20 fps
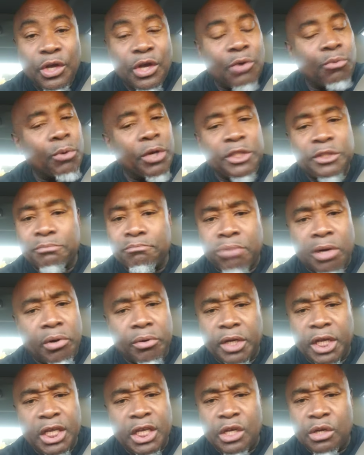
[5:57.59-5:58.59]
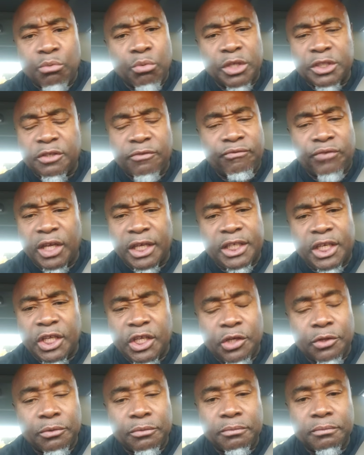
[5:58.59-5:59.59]
what's burning you, what's afflicting
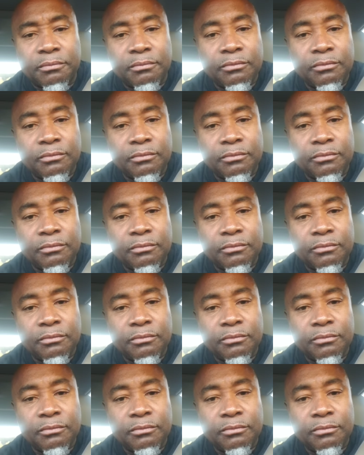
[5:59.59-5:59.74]
you,